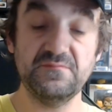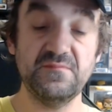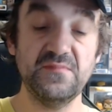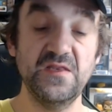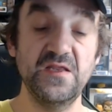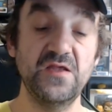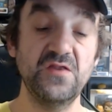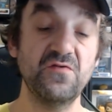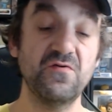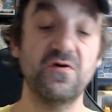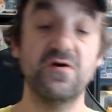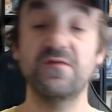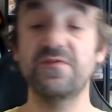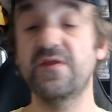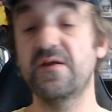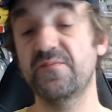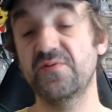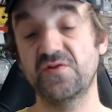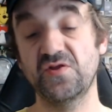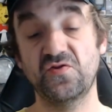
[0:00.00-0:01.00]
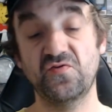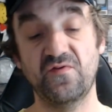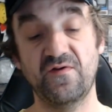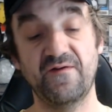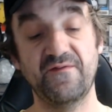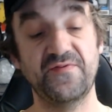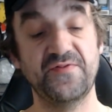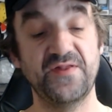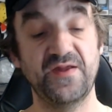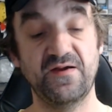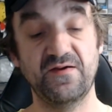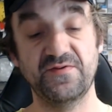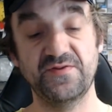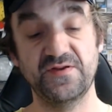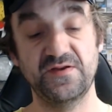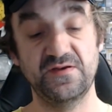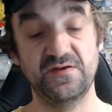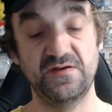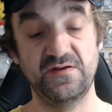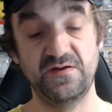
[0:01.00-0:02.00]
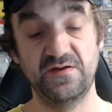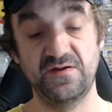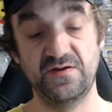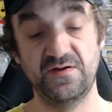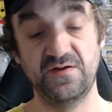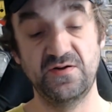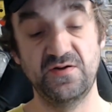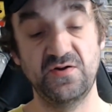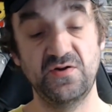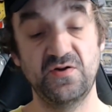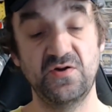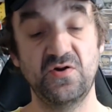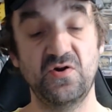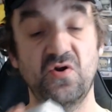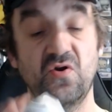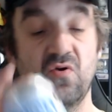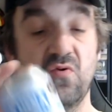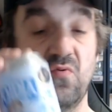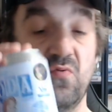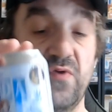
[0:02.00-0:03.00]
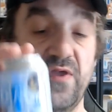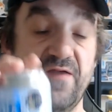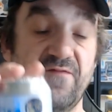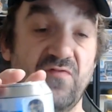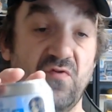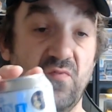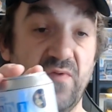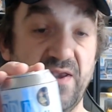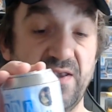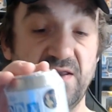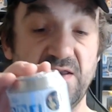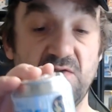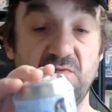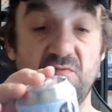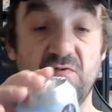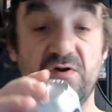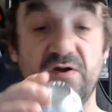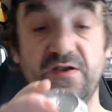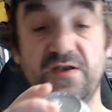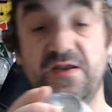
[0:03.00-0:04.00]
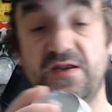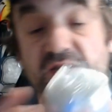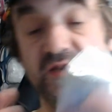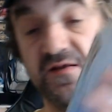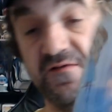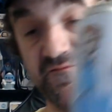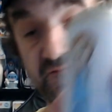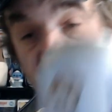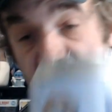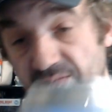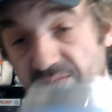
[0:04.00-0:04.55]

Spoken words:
These are all numbered to 12,000. We have the Wendy one. And the funny